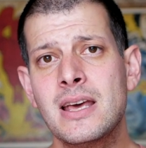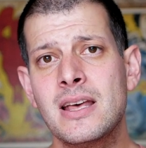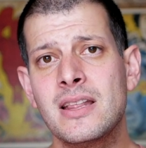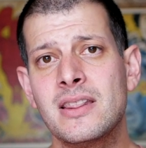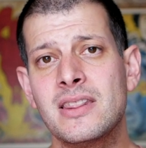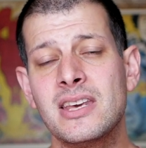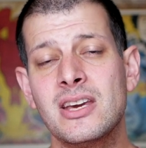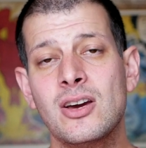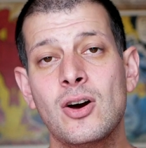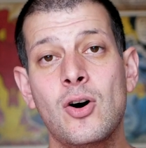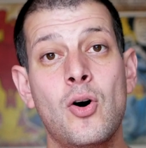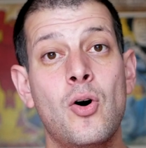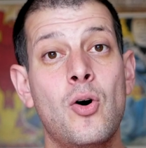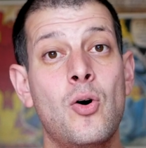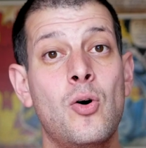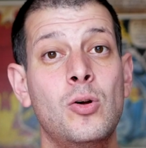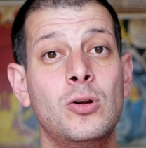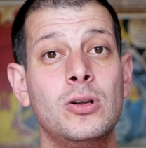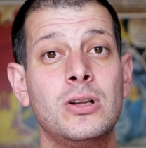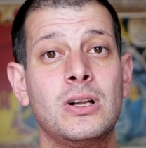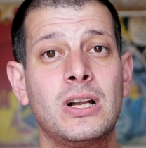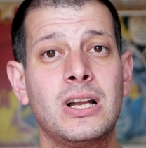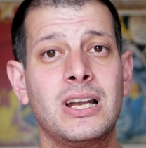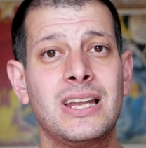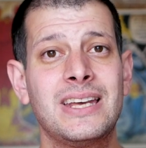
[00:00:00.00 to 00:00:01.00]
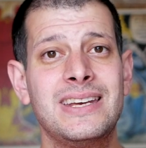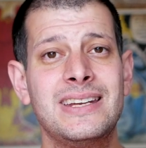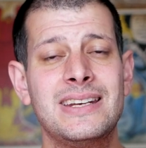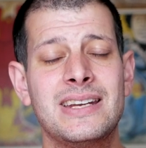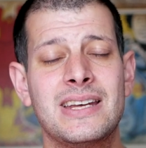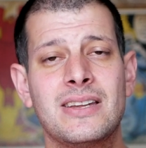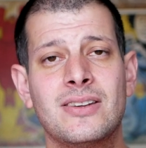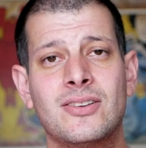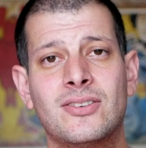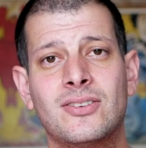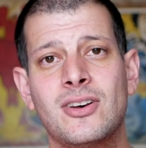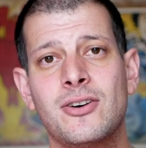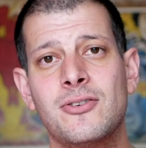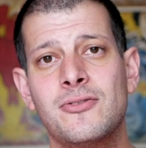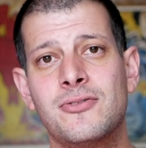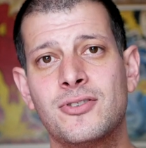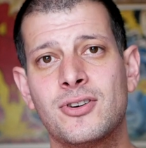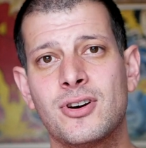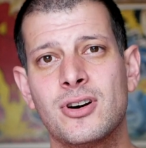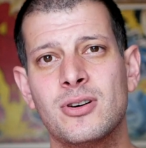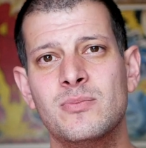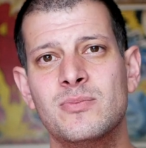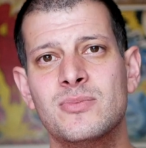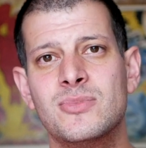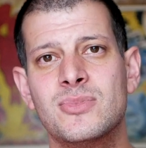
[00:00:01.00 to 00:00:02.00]
The All Clean itself
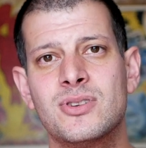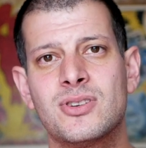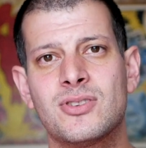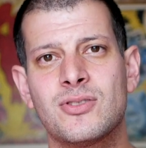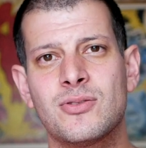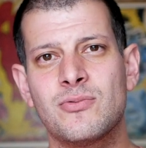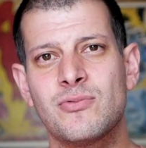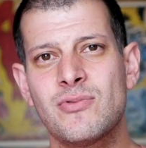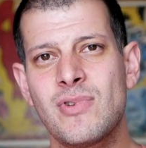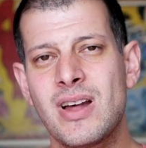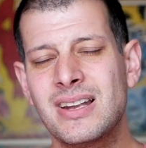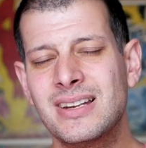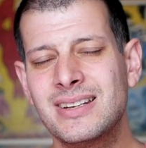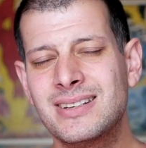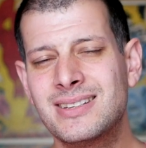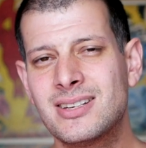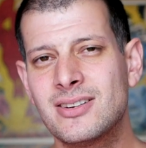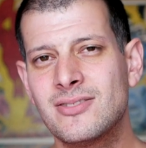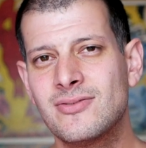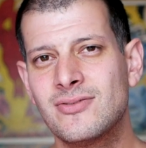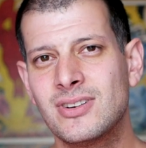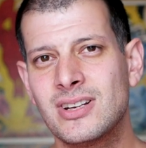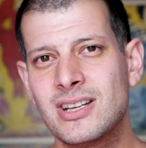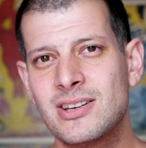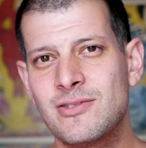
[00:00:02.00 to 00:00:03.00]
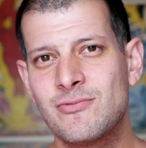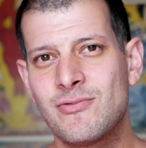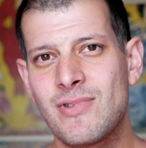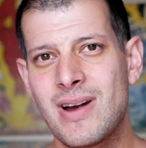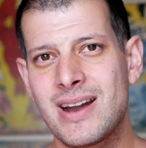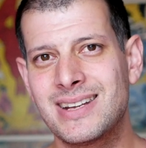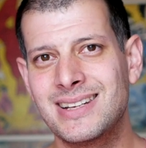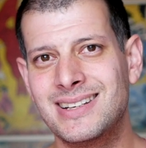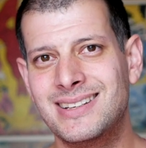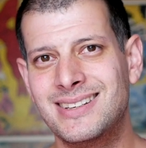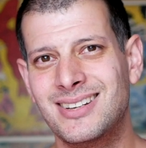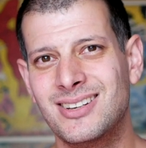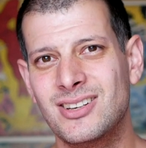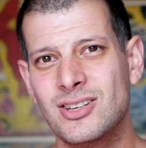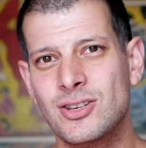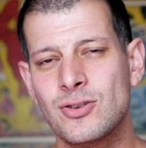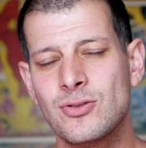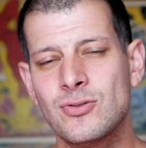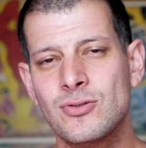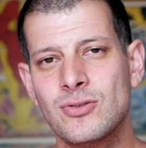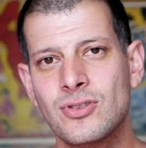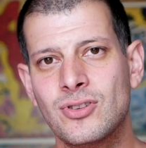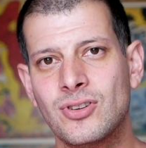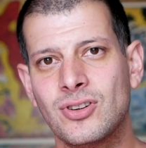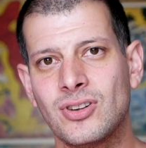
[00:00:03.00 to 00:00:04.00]
comes relatively ready to
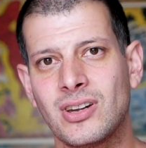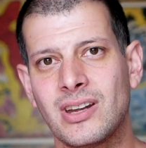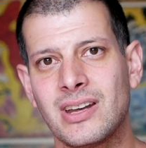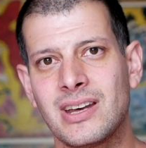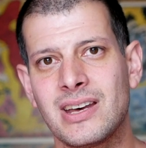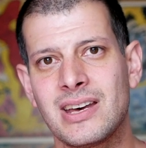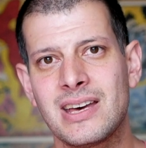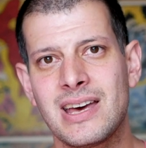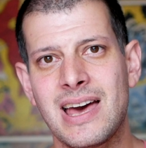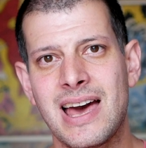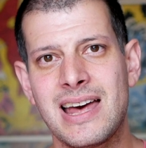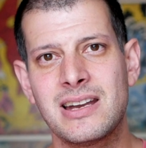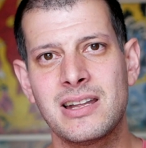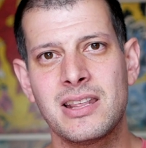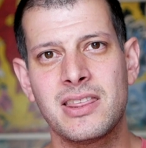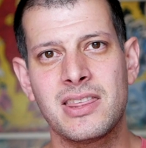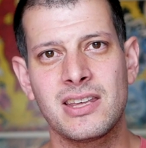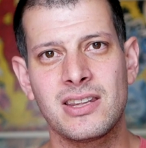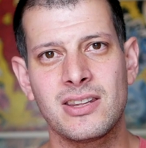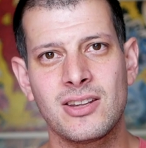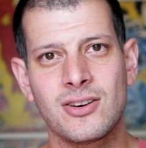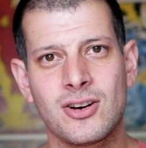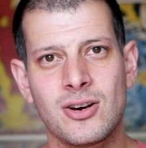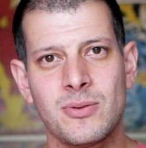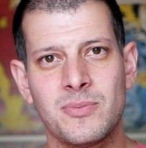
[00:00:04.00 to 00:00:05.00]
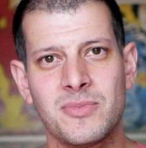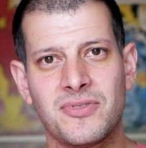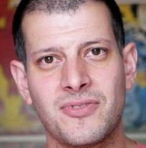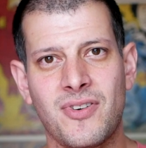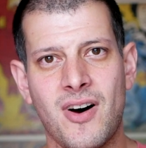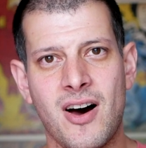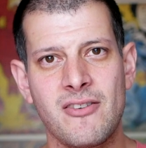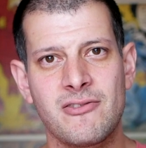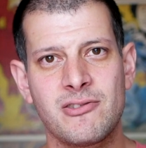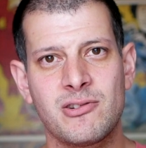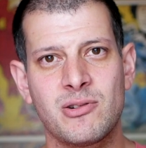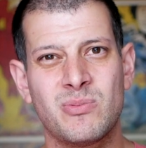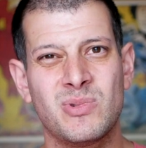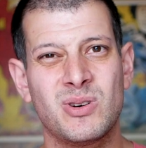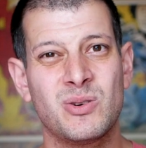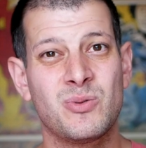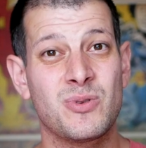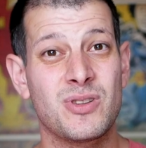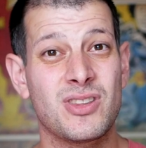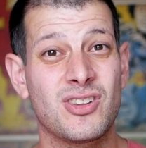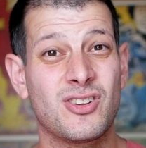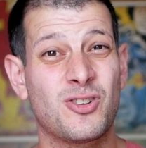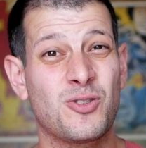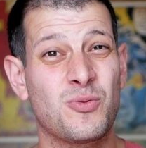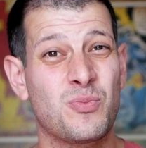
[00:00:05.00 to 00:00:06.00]
use. Uh, anything that comes 500ml
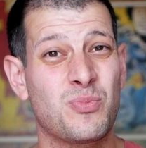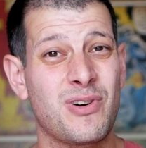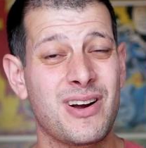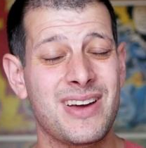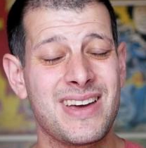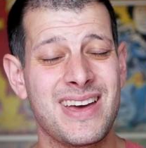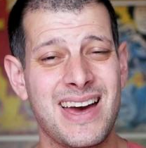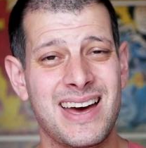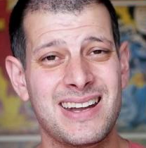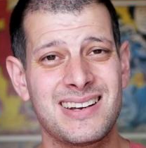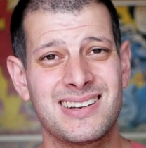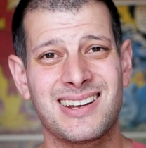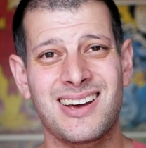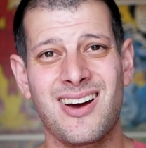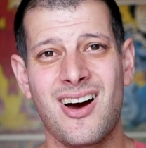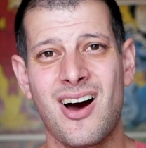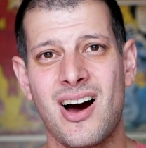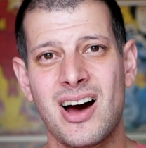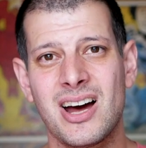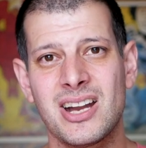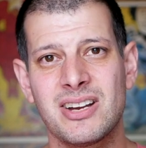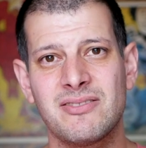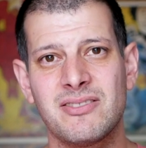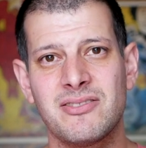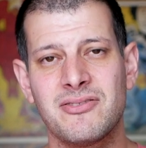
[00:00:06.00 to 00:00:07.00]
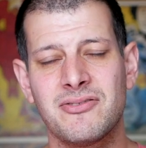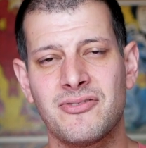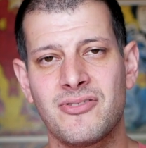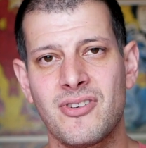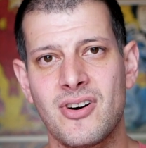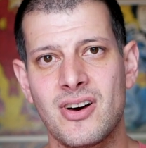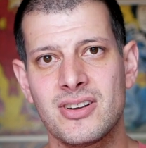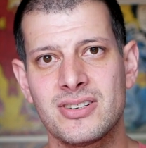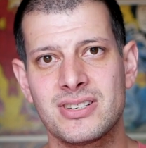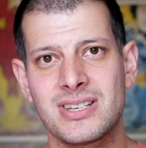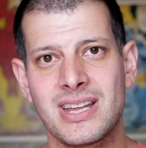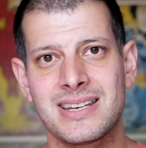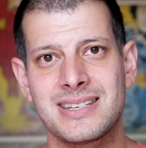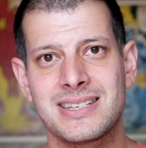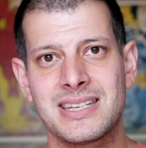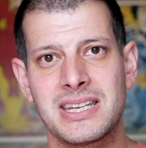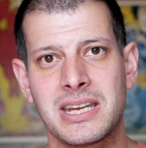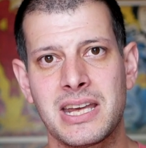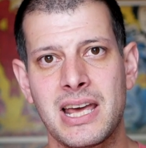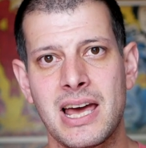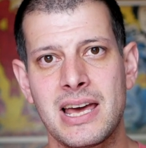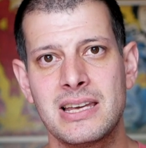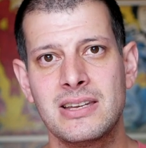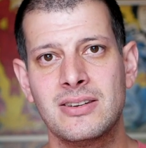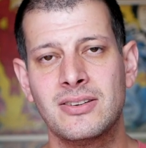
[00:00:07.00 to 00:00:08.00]
with a spray head kind of infers that's the
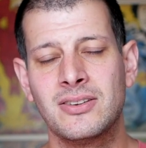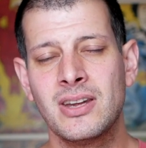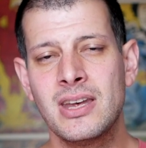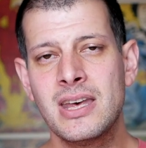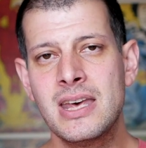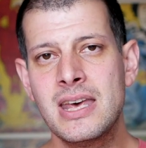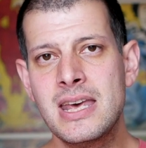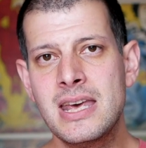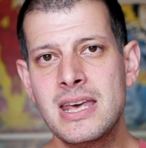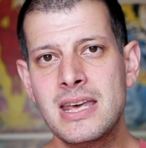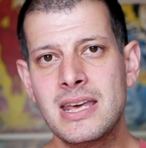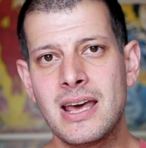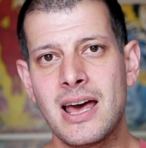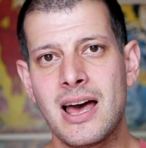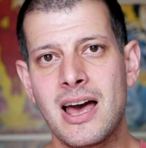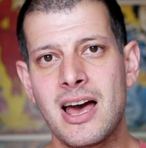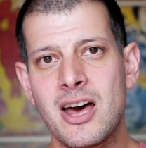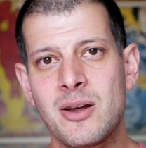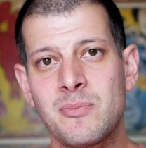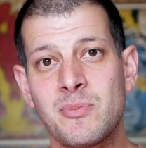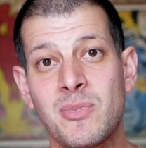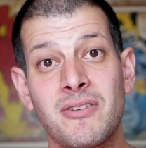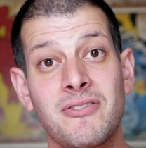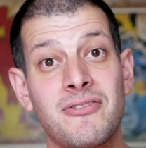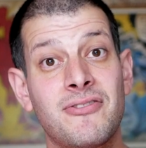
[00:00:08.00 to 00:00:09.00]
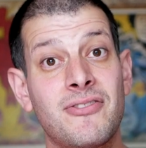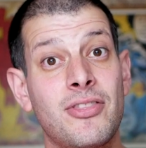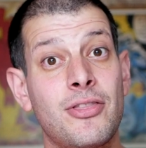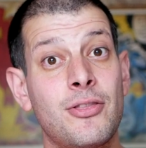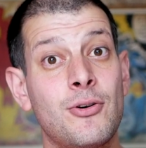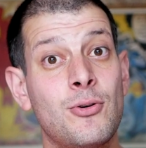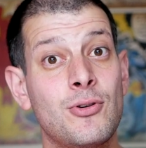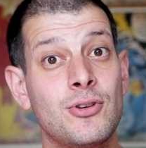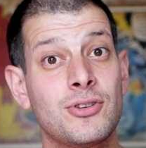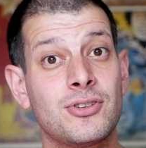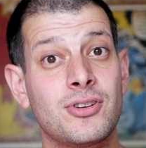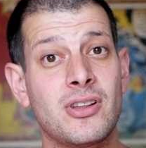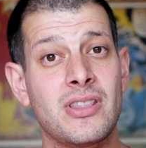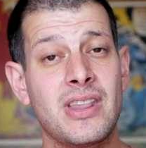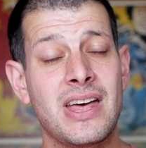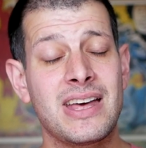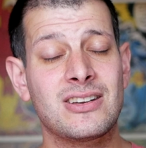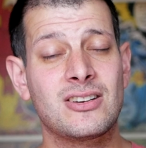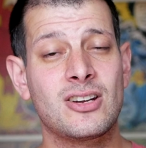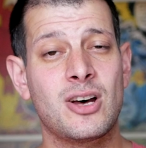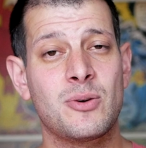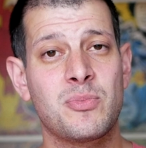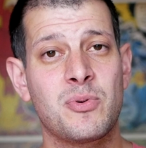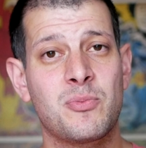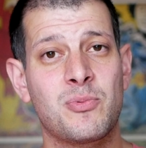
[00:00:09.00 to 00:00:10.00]
case. Uh, and my thoughts on that
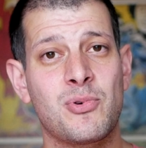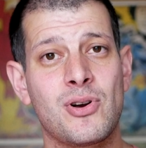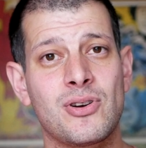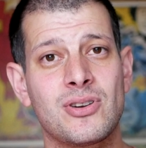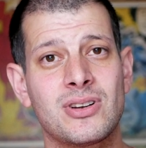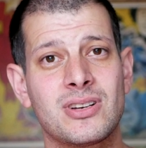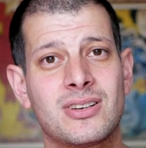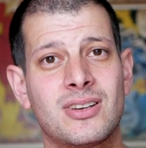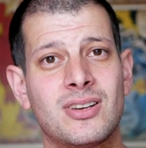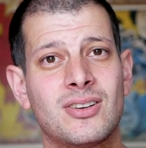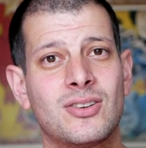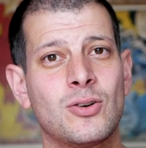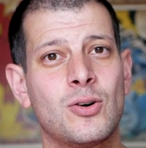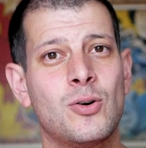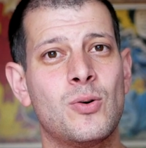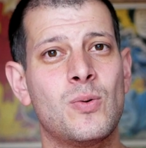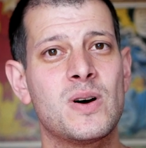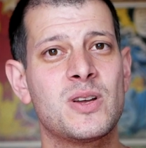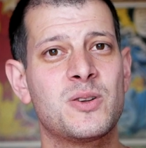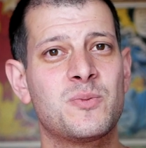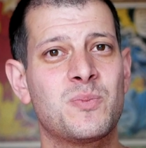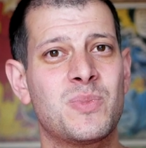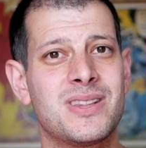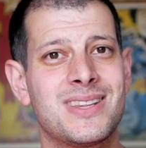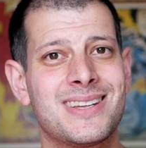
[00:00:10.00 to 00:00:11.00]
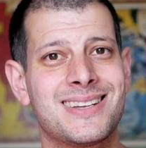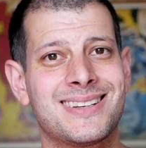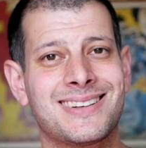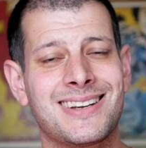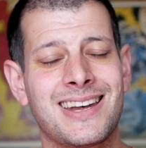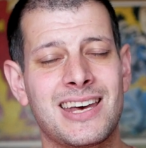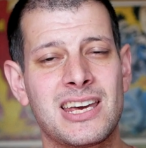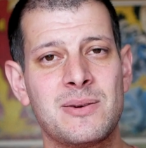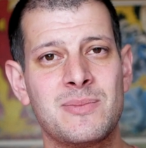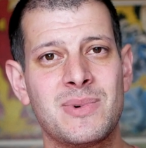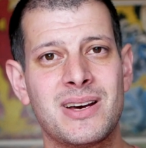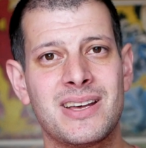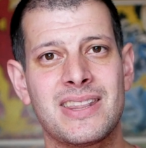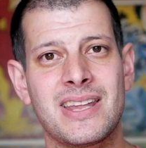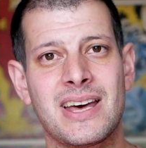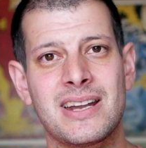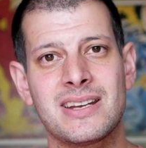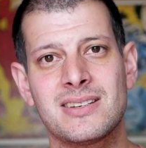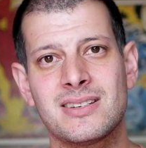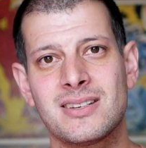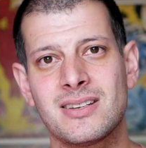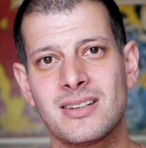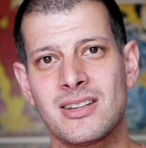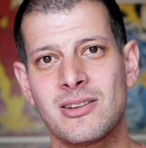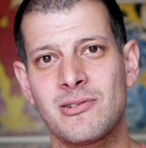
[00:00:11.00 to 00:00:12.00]
type of product has always been the same, and that
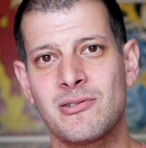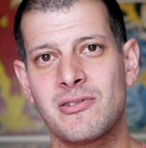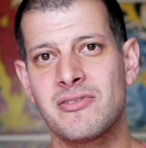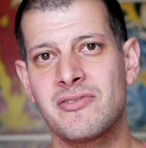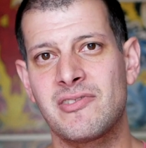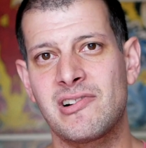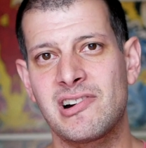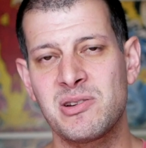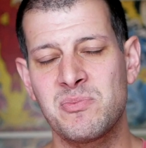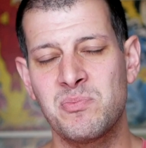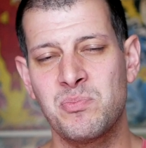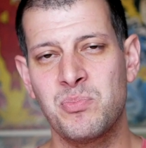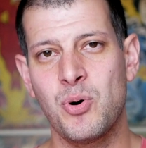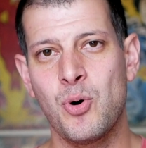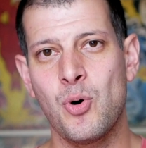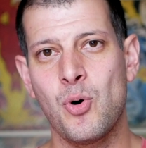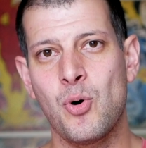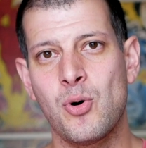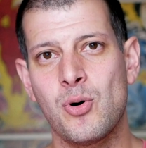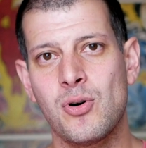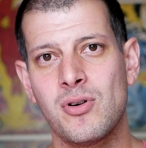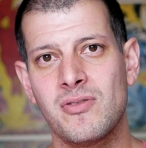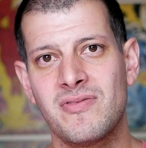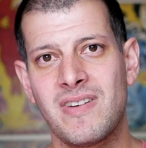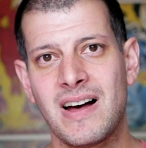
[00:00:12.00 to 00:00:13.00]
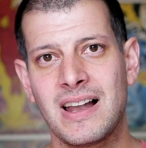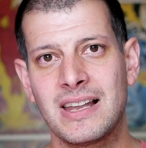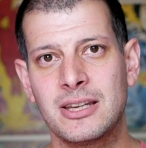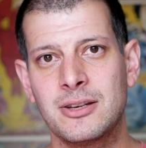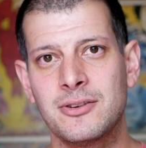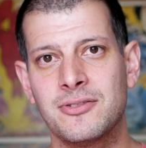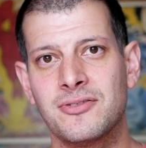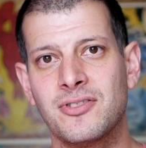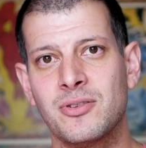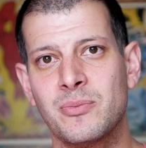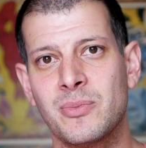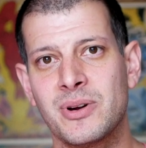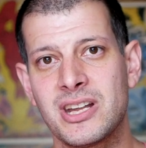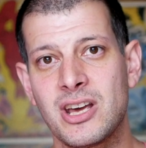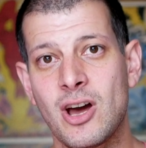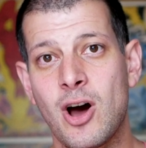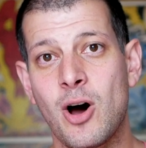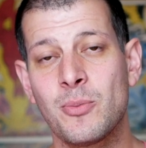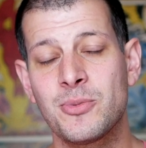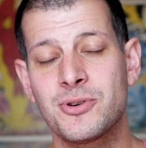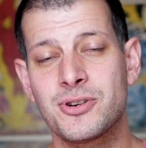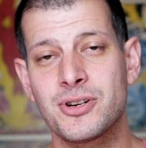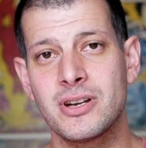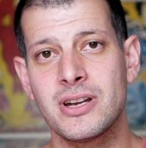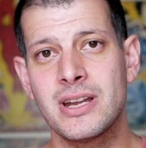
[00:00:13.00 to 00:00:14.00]
is that they're a very poor value for money
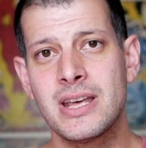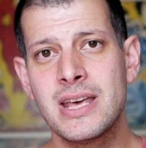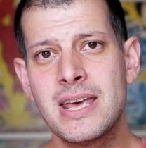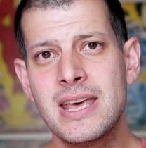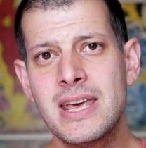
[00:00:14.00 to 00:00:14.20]
option.